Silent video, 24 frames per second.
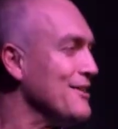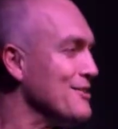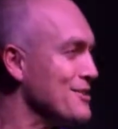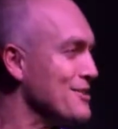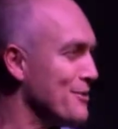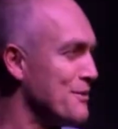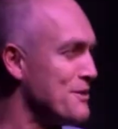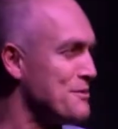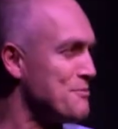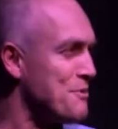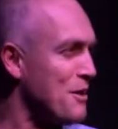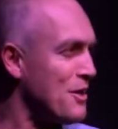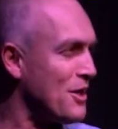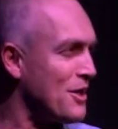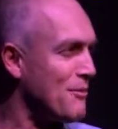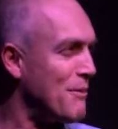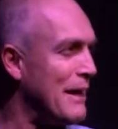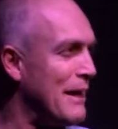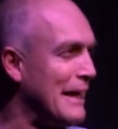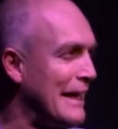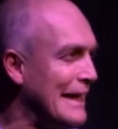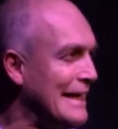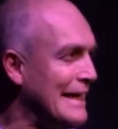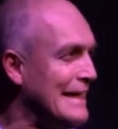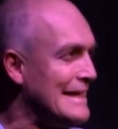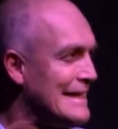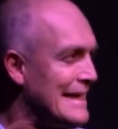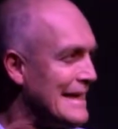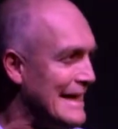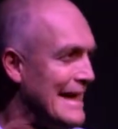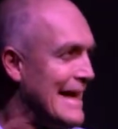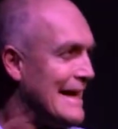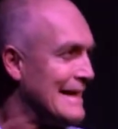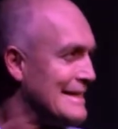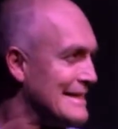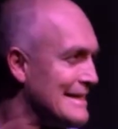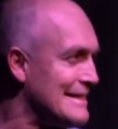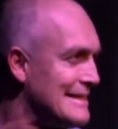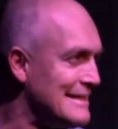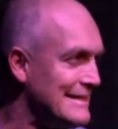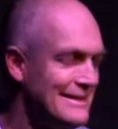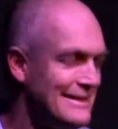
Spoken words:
And so we spoke about getting connected.